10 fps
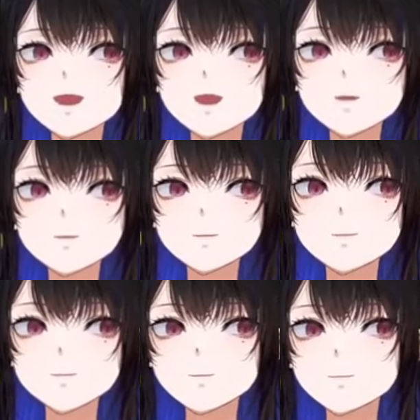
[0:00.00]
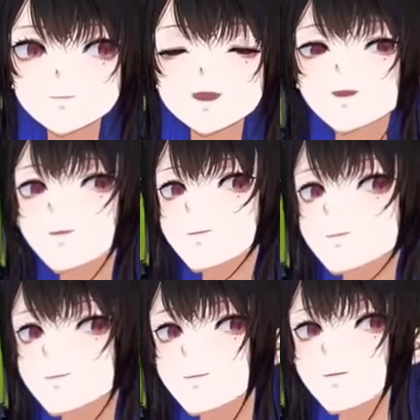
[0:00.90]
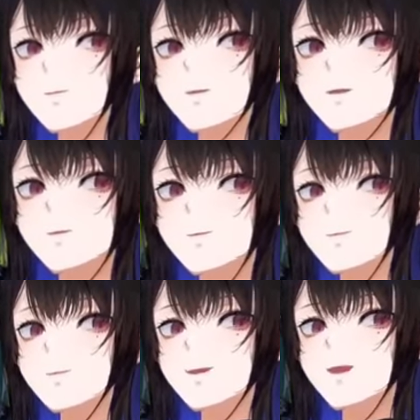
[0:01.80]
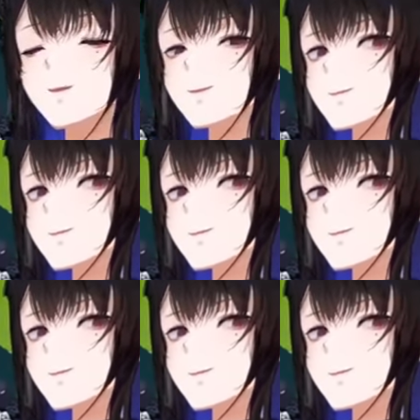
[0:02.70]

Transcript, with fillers: I miss those two. I mean, we see each other every week in the Advent